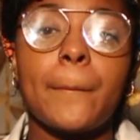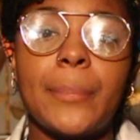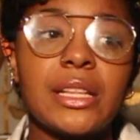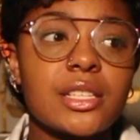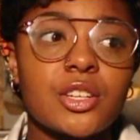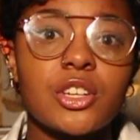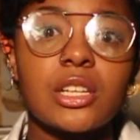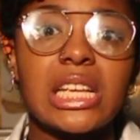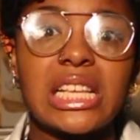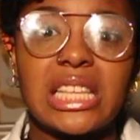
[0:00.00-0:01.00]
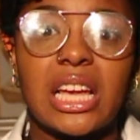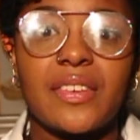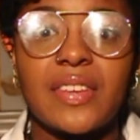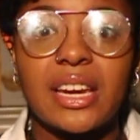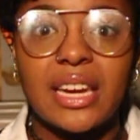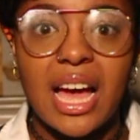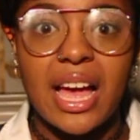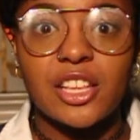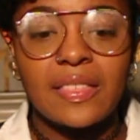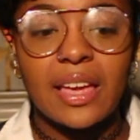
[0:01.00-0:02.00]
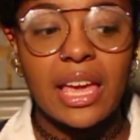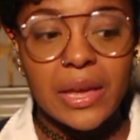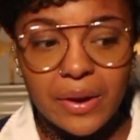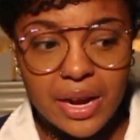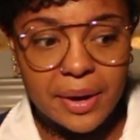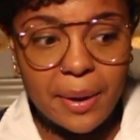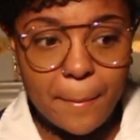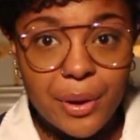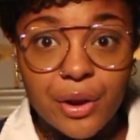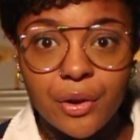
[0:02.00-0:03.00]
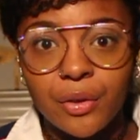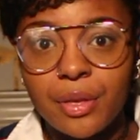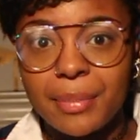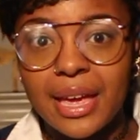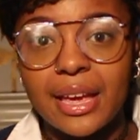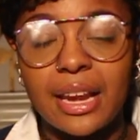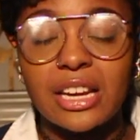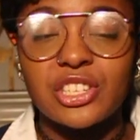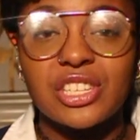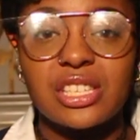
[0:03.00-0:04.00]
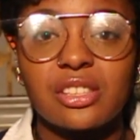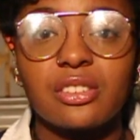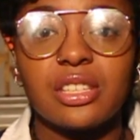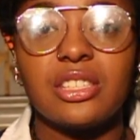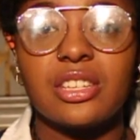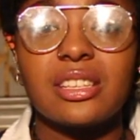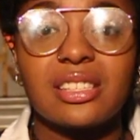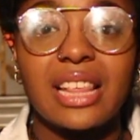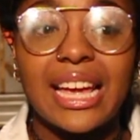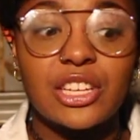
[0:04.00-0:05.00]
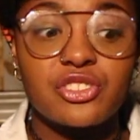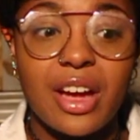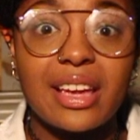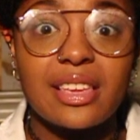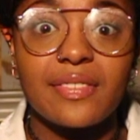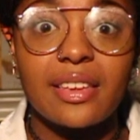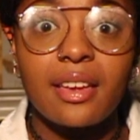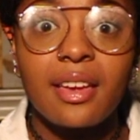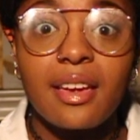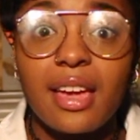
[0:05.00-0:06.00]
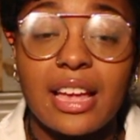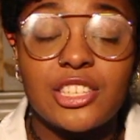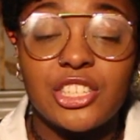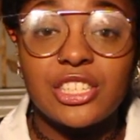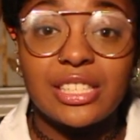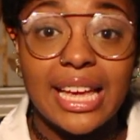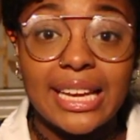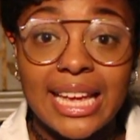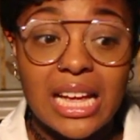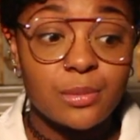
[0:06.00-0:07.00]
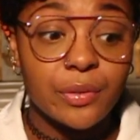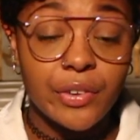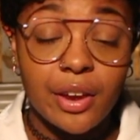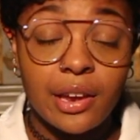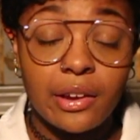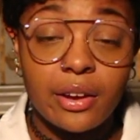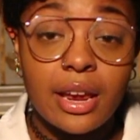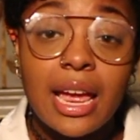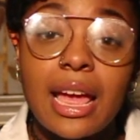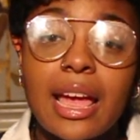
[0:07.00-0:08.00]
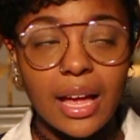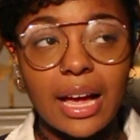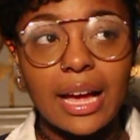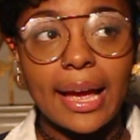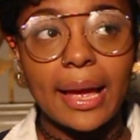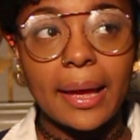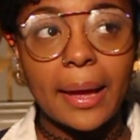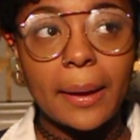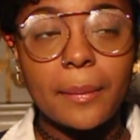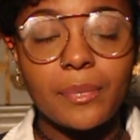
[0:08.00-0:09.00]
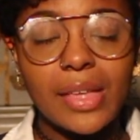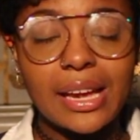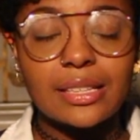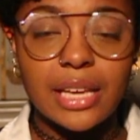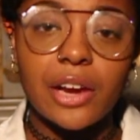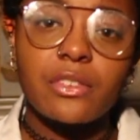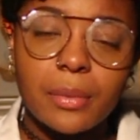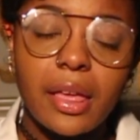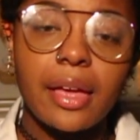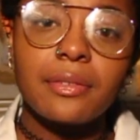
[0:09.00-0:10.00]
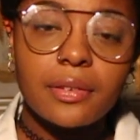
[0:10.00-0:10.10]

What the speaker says: but this girl is like finna die. They carry her and put her on the bed, and she's literally just like dry heaving, and she's like gasping for air. I am like scared for my life.